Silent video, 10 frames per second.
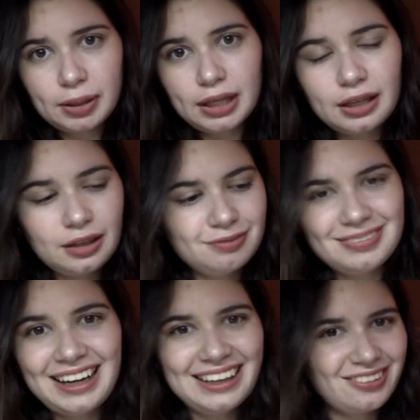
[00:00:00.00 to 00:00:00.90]
me.
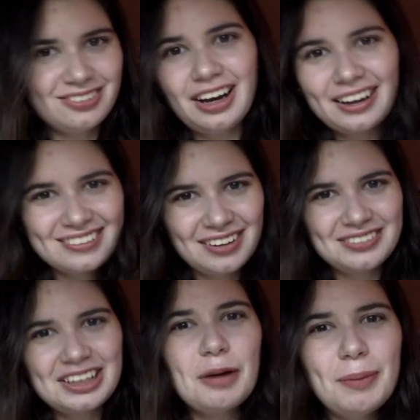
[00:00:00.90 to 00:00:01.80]
I just knocked
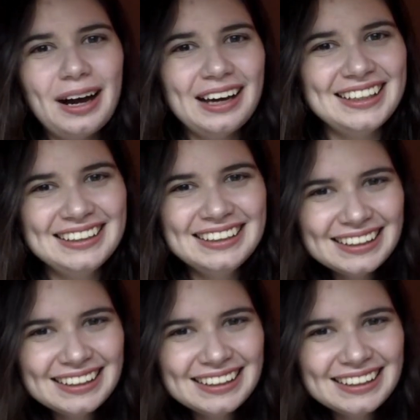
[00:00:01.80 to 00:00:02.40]
something up at